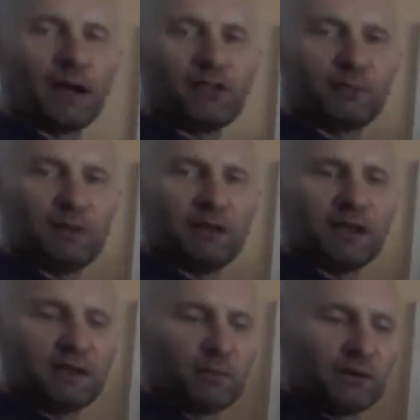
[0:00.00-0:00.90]
reminds me,
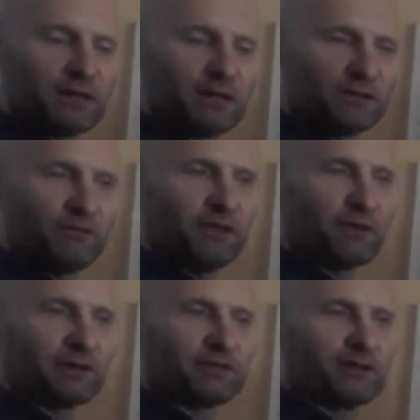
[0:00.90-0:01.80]
did anybody in the
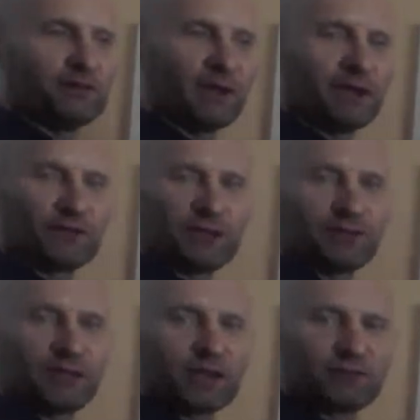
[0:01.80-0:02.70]
video I tell you guys
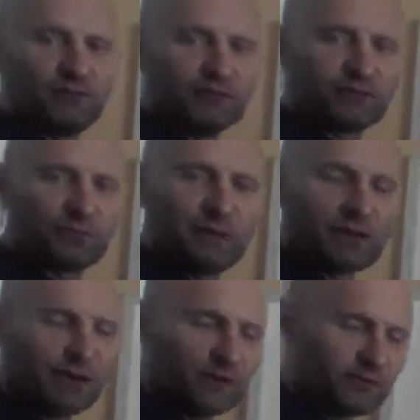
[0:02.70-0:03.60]
like text your
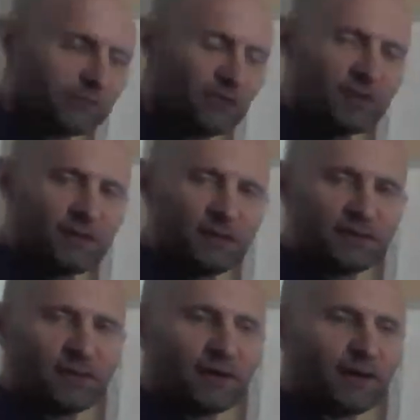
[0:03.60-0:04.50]
sweetheart?
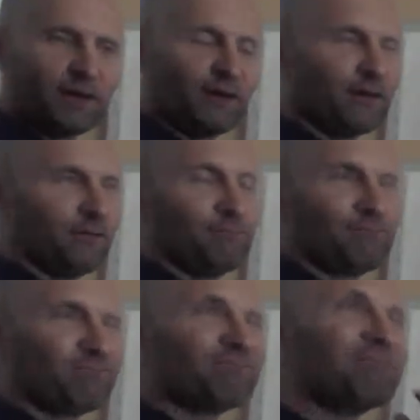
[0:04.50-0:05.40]

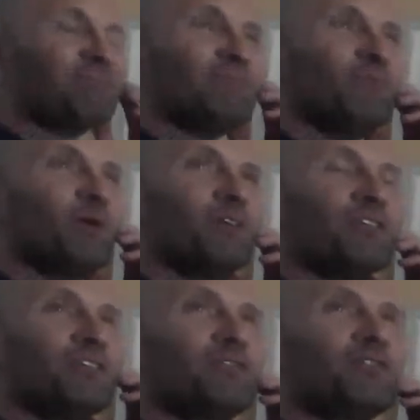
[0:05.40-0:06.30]
What
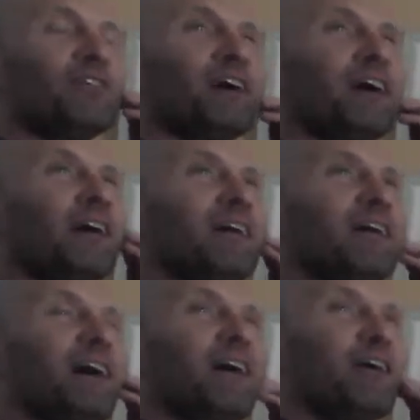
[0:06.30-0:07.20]
is it?
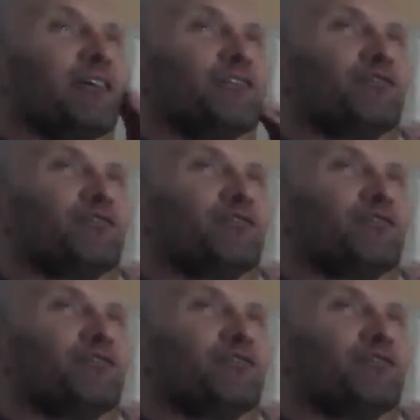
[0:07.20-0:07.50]
R